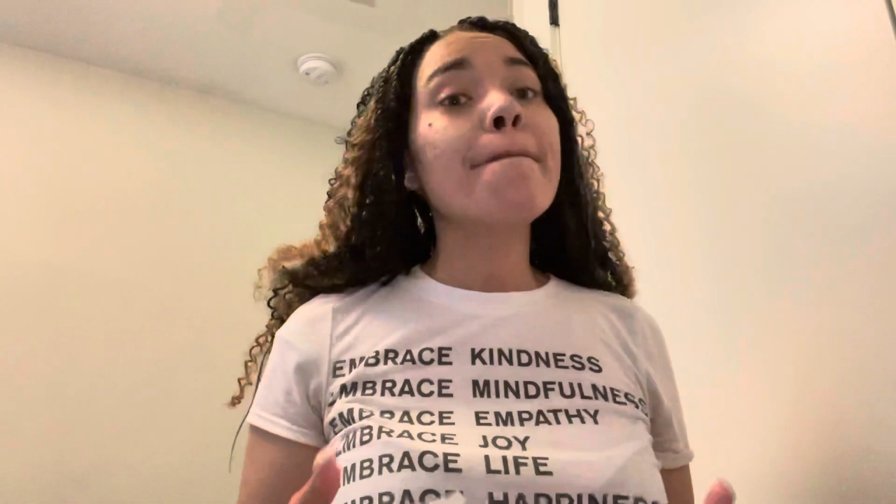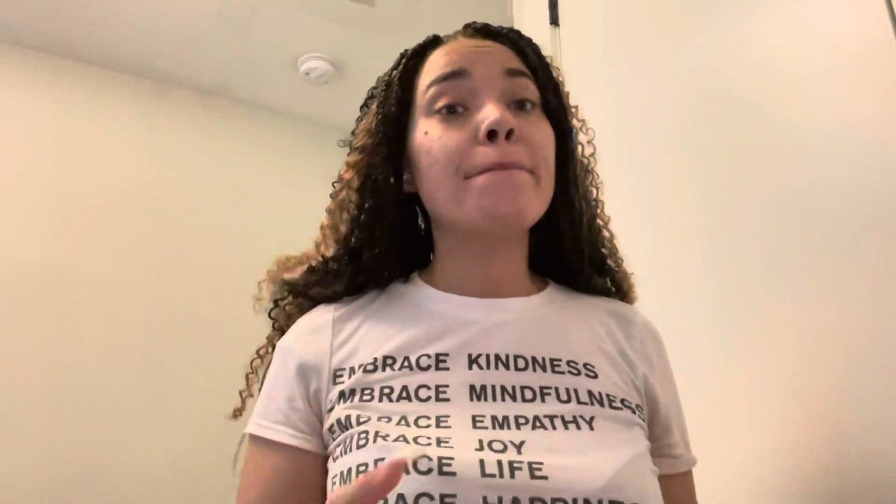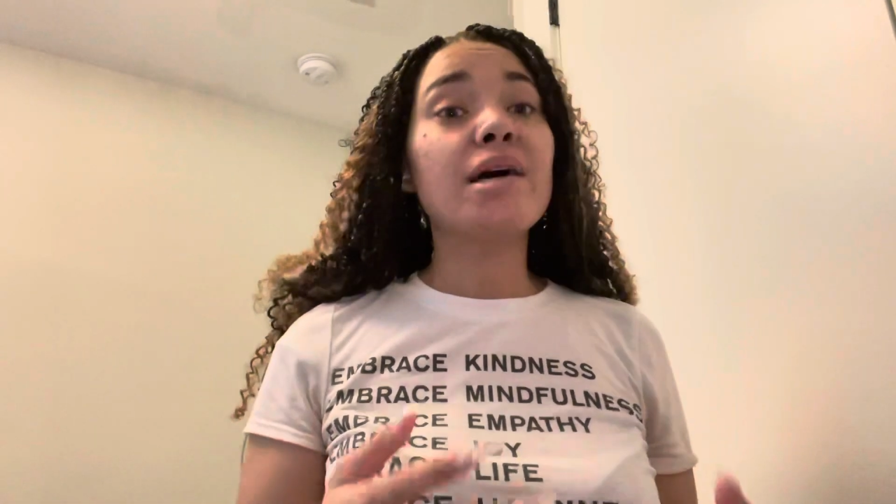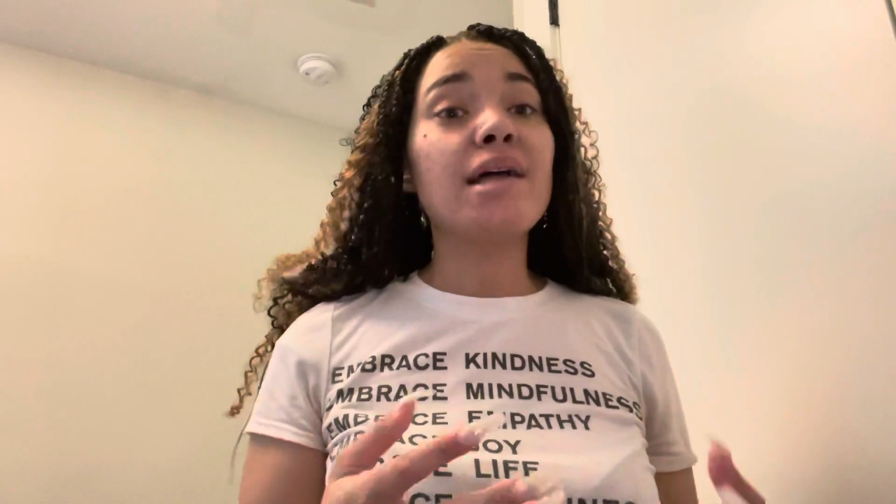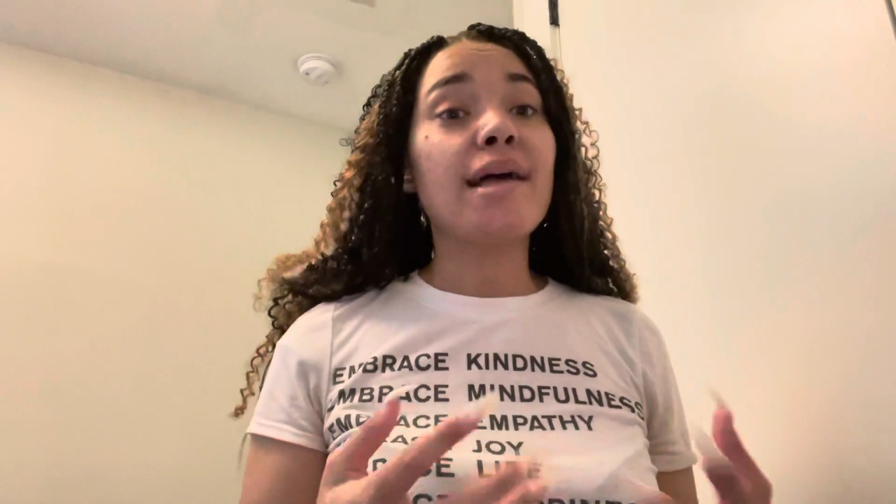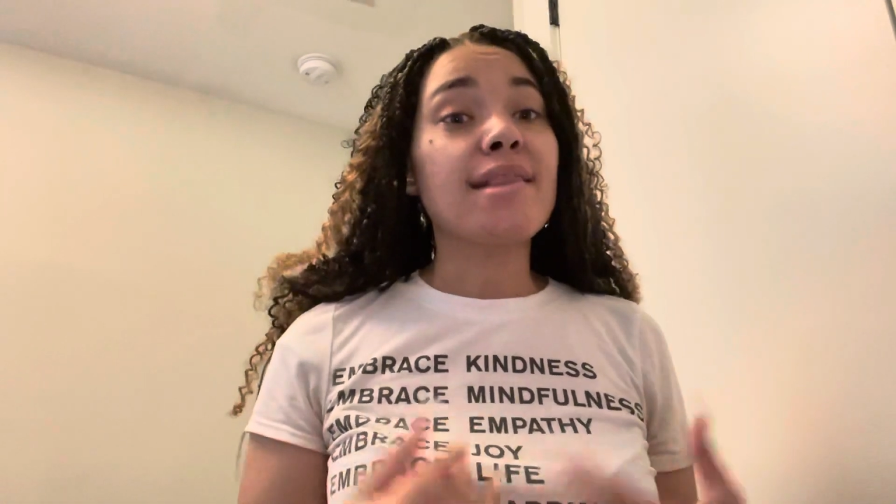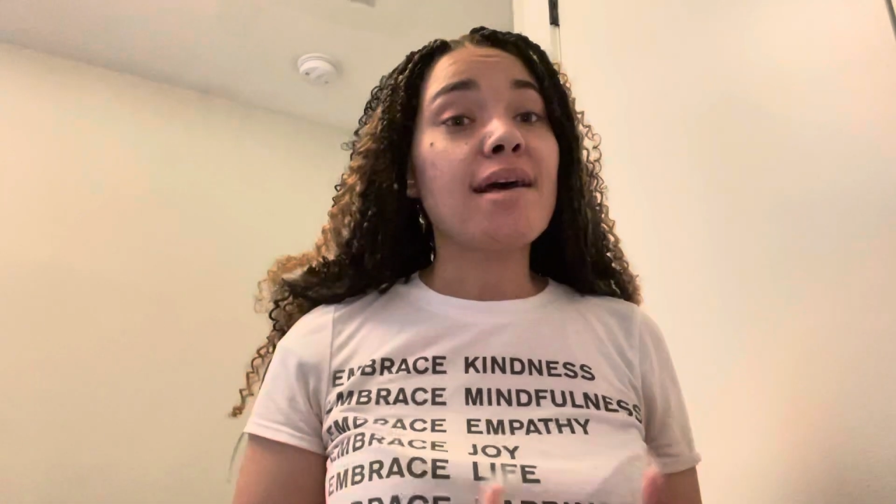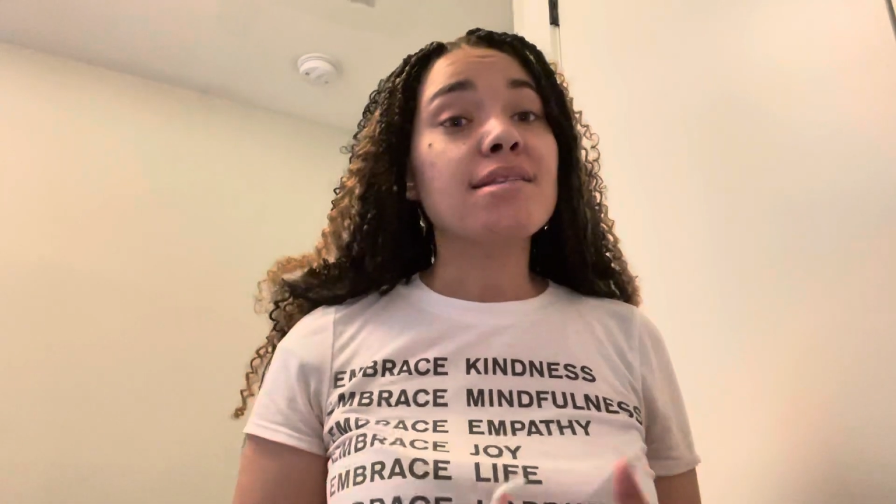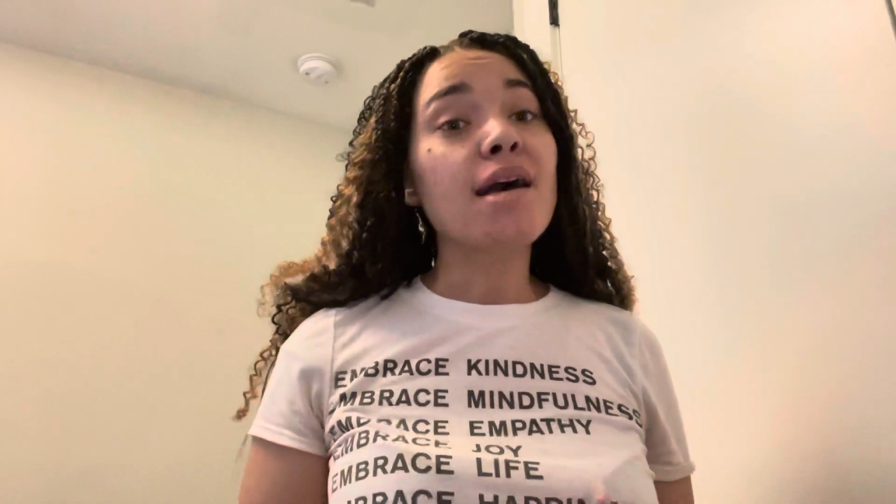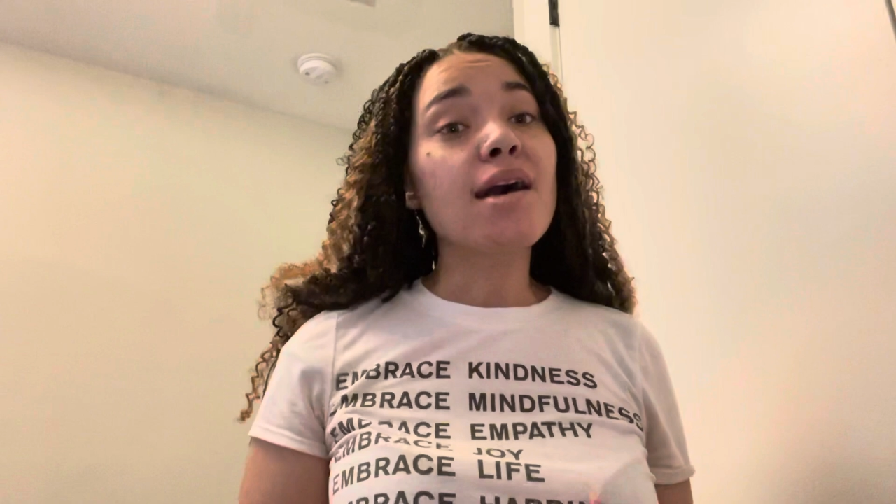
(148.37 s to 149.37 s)
But at
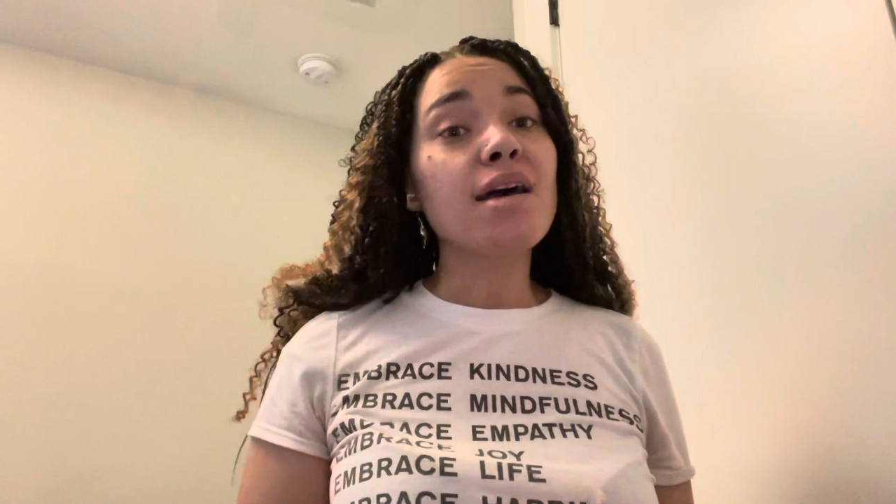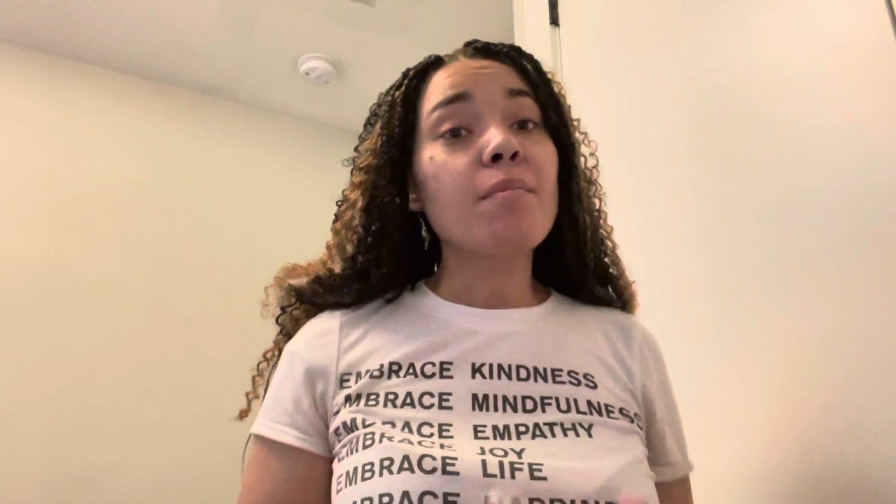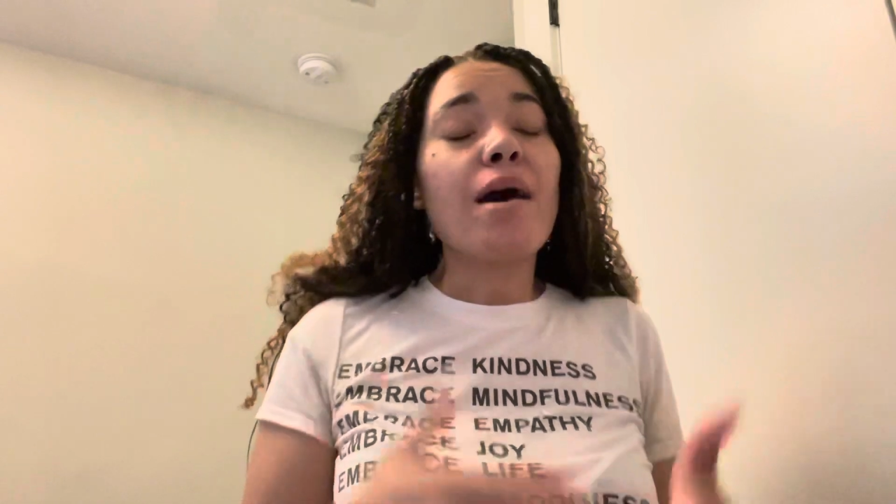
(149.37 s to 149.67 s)
that time,